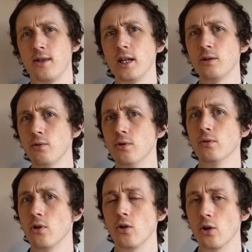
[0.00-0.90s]
This would
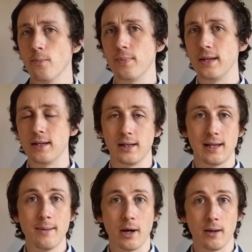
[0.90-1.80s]
no longer be a
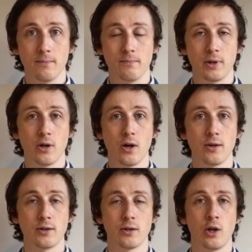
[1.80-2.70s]
dilemma
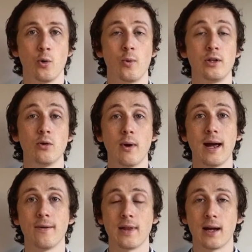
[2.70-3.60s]
because we don't
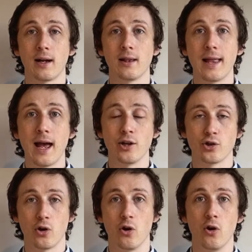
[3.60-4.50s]
have that
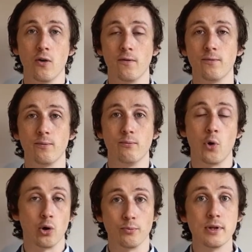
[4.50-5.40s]
clash of
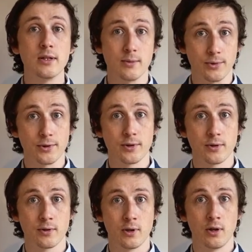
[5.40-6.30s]
moral
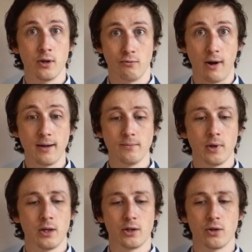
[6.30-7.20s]
principles, right?
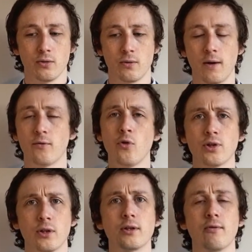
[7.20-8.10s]
So of
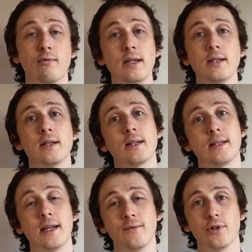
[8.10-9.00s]
course there's a reason to
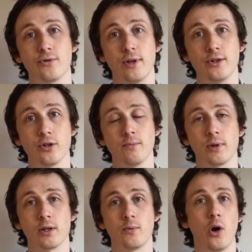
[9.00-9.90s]
save the stranger
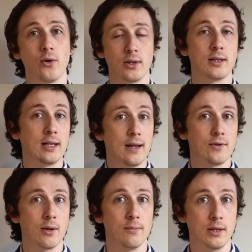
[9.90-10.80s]
because we ought to save
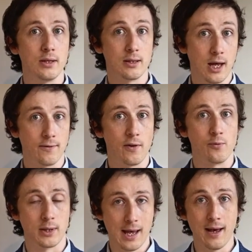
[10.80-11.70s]
somebody's life if
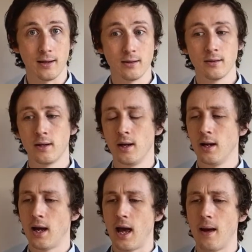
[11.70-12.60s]
we can,
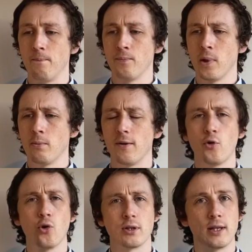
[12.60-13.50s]
but of
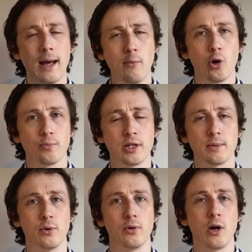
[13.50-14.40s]
course that moral
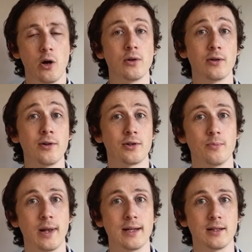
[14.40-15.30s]
principle also
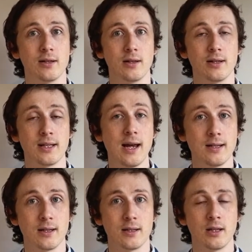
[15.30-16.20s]
applies to the
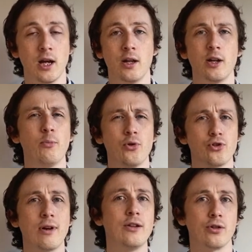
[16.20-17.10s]
scientist. They're both
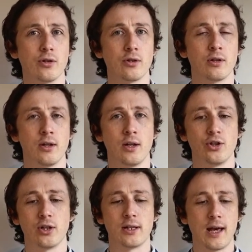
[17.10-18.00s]
strangers. It's
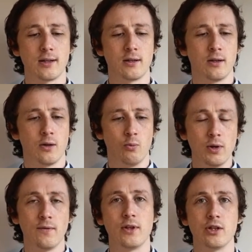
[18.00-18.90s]
just that
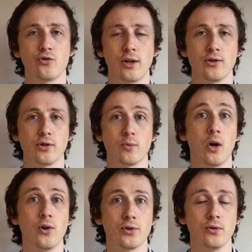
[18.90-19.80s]
one of these strangers we
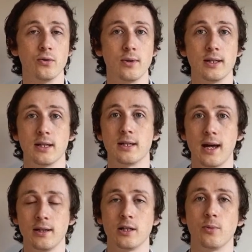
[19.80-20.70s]
also know is a
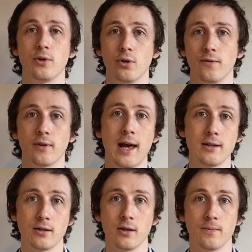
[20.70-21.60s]
scientist with a cure for
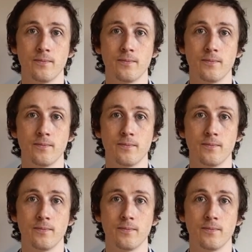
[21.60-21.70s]
cancer.